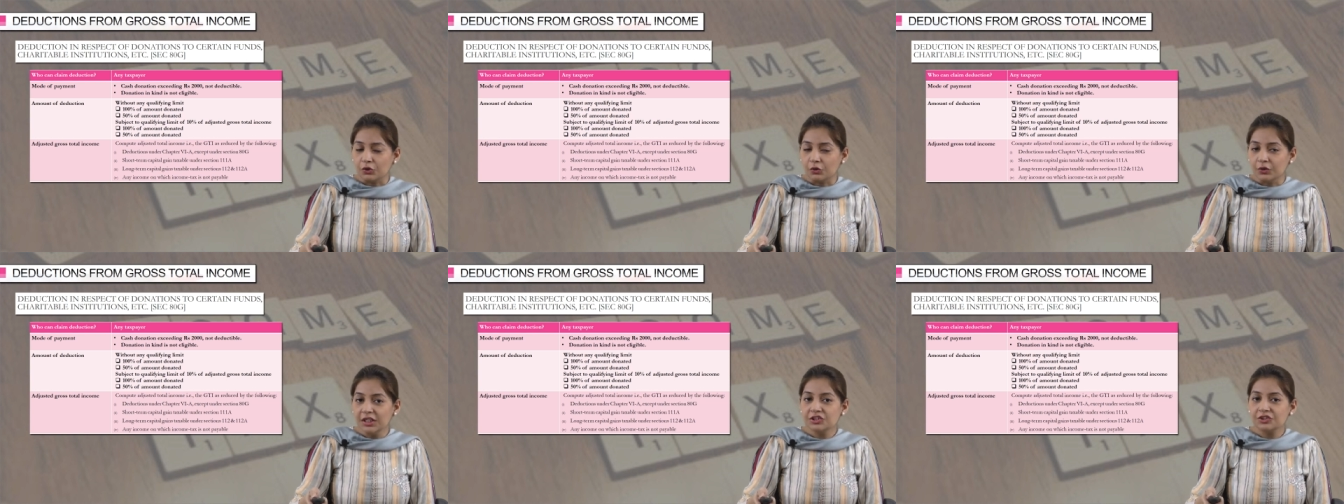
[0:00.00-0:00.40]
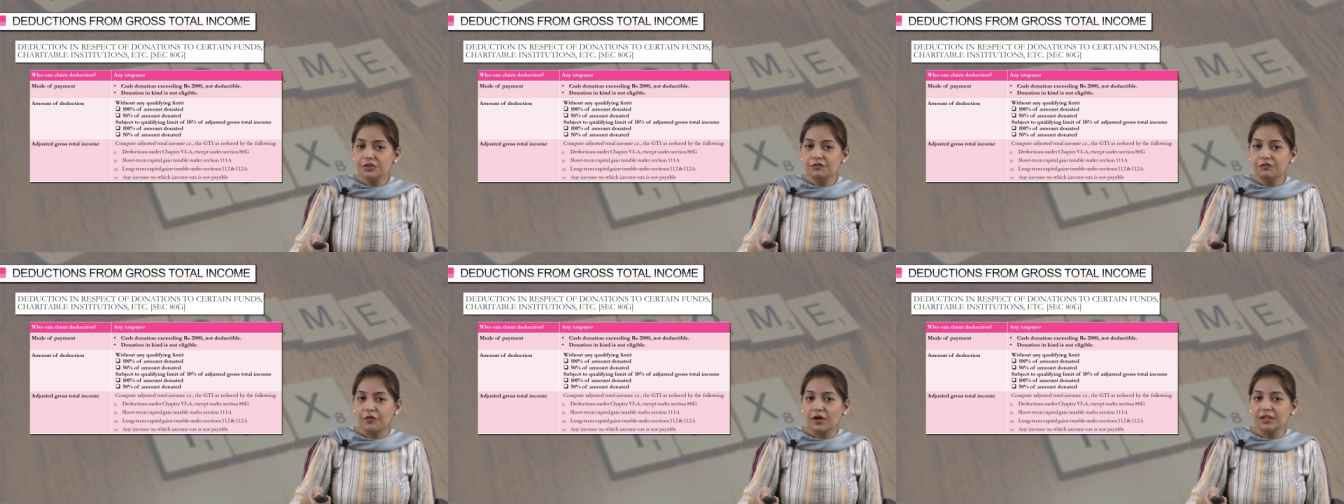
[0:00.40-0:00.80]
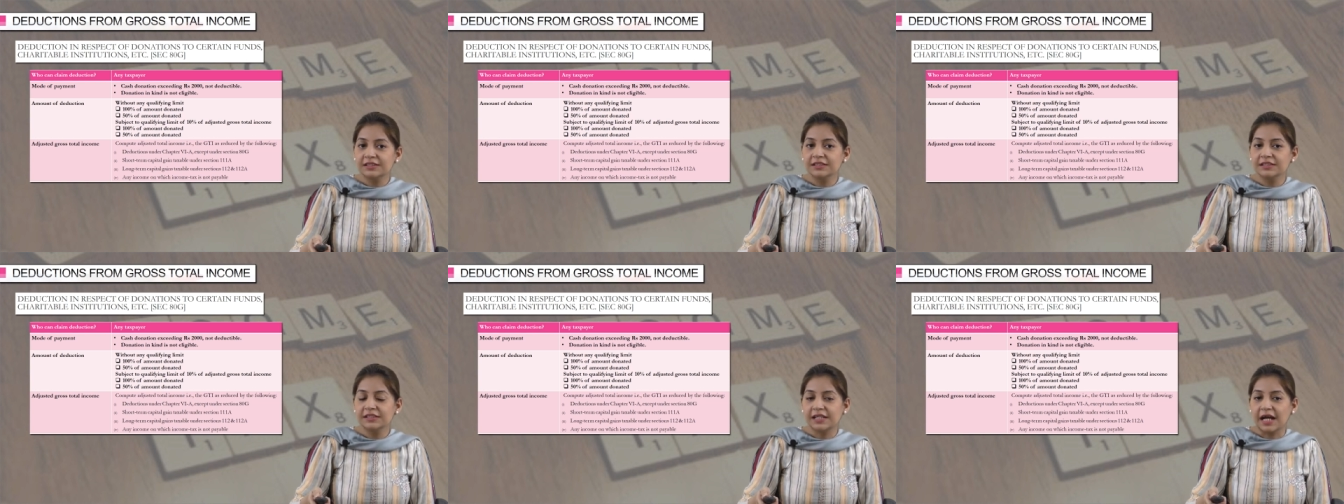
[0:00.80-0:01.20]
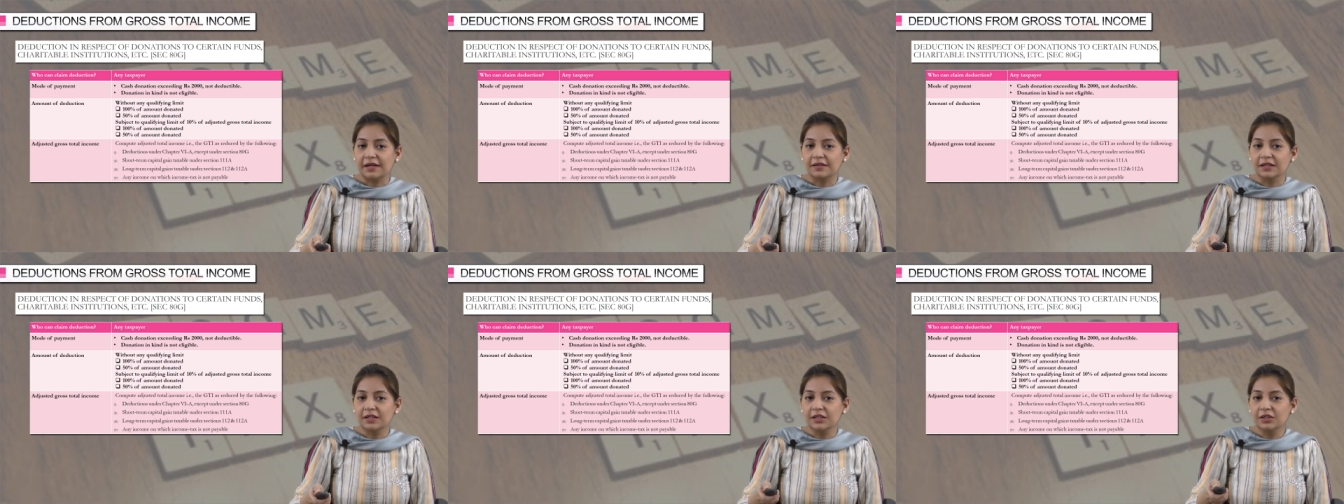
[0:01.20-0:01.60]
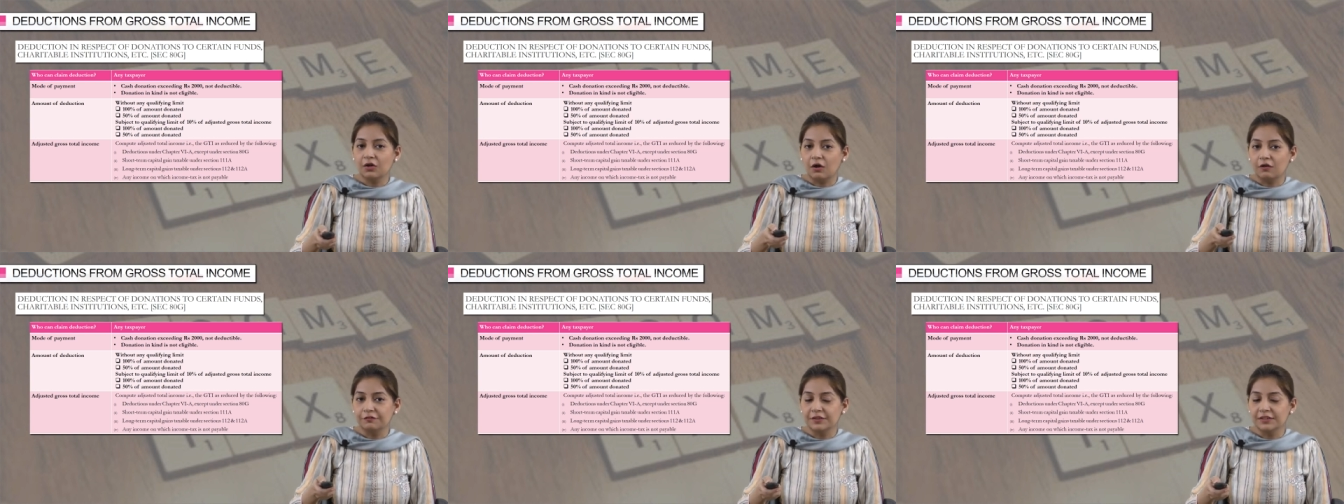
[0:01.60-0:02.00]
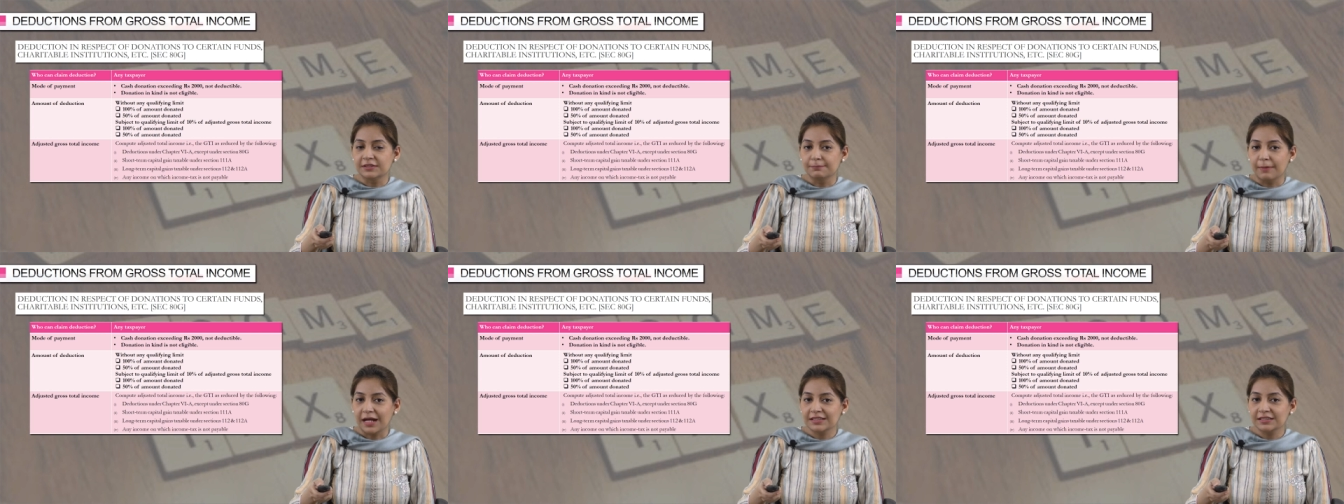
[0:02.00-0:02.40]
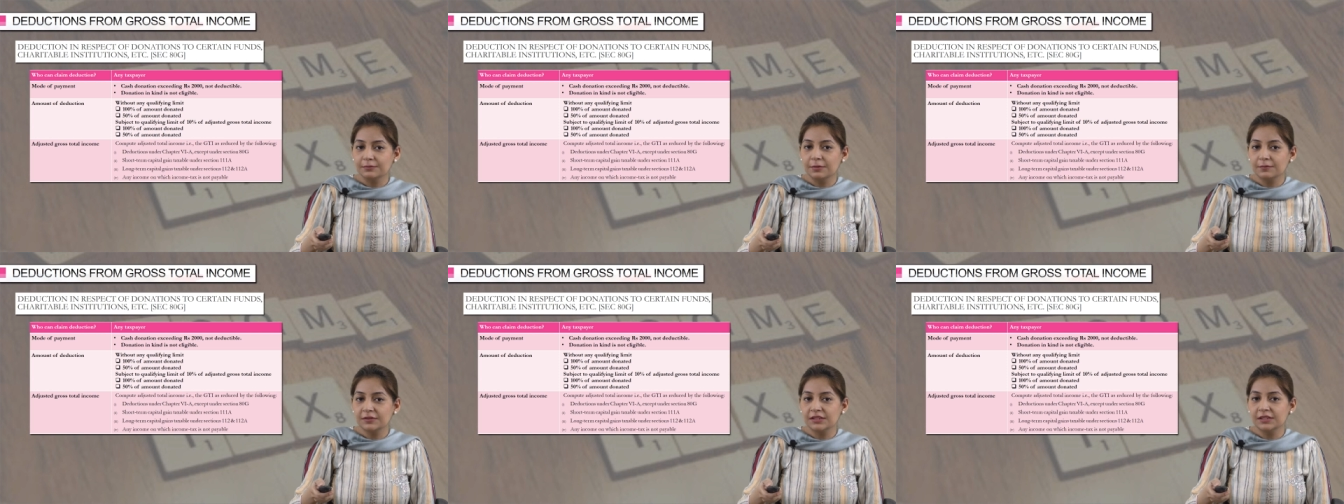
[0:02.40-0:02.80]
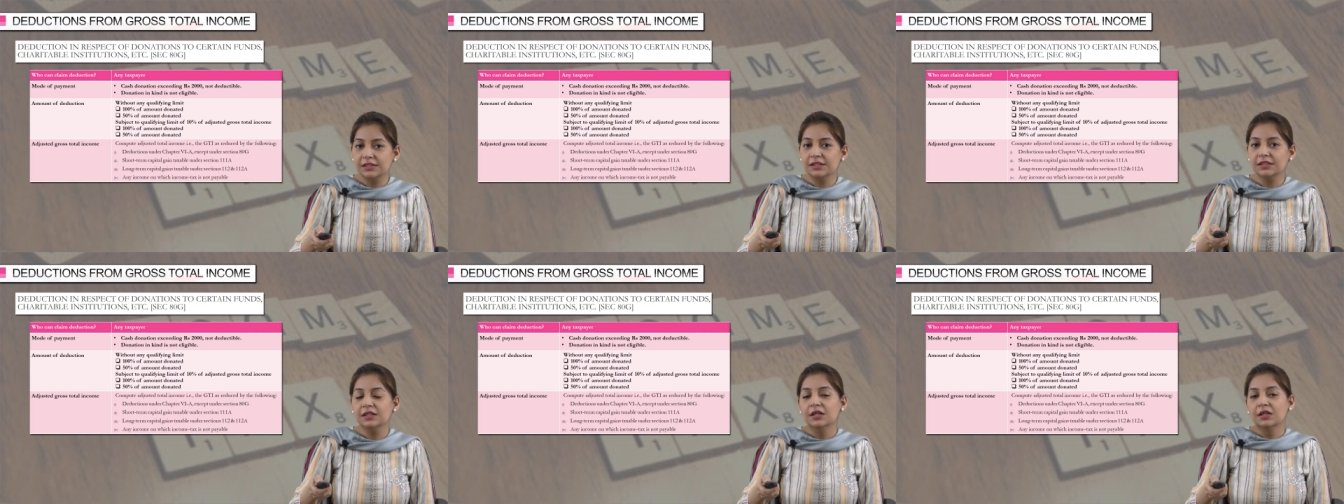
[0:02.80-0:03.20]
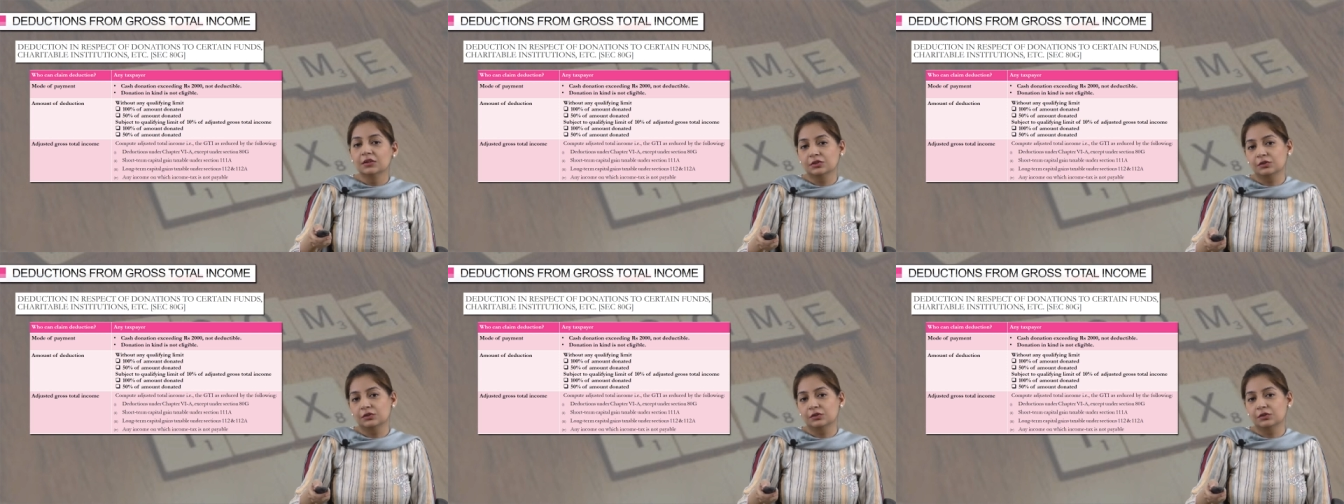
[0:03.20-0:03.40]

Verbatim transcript: donation falls in the category of this maximum ceiling,